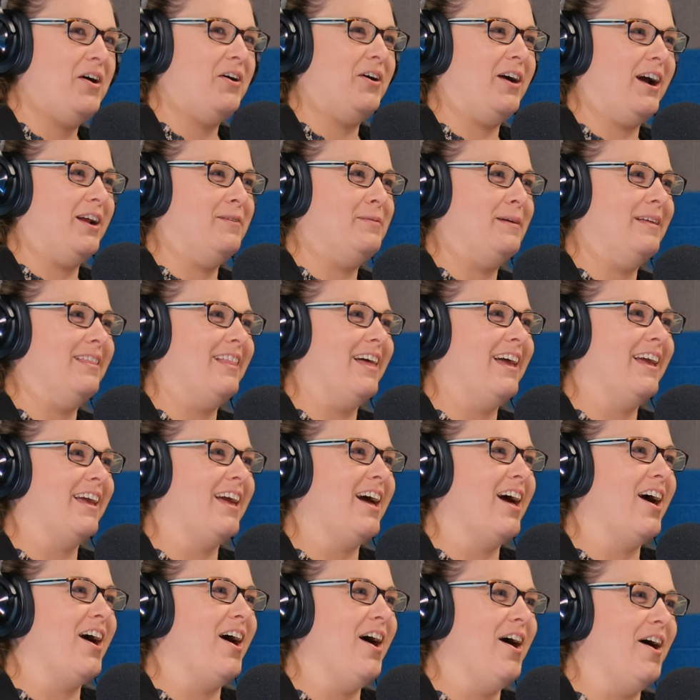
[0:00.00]
Or I'd be like,
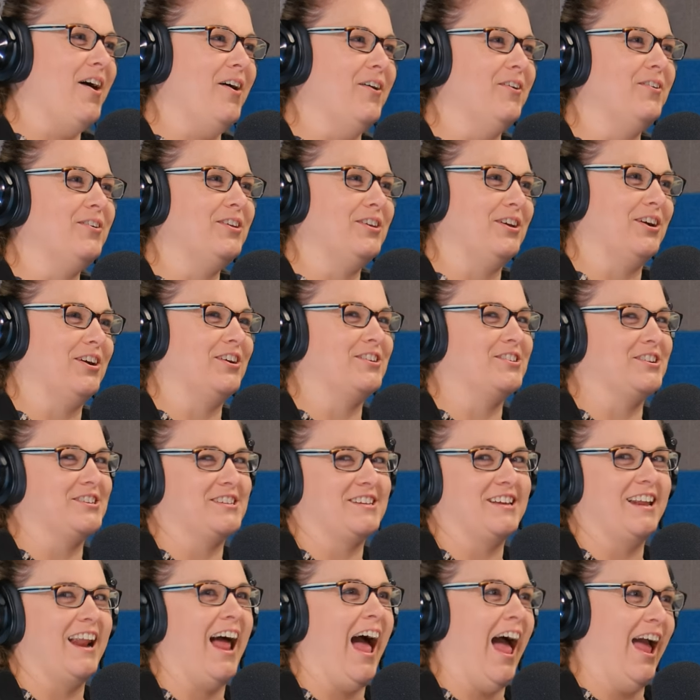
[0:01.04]
oh, you're just
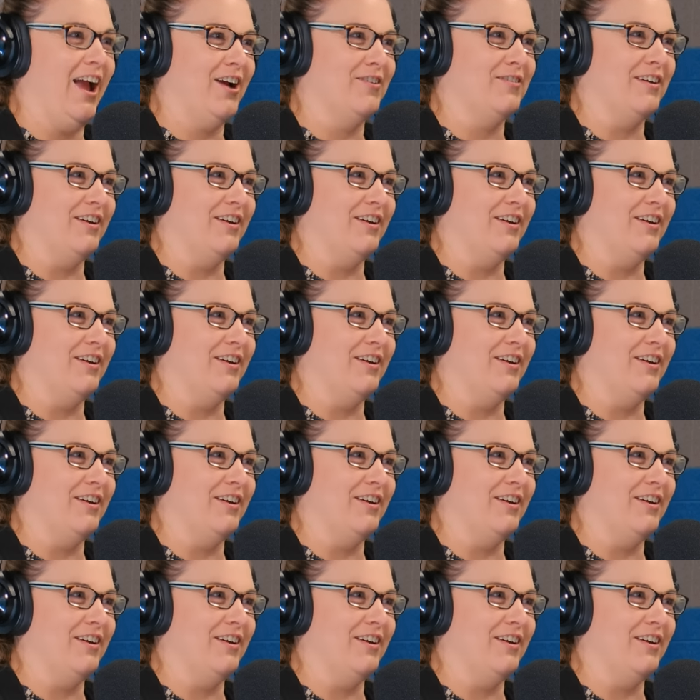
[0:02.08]
going to hire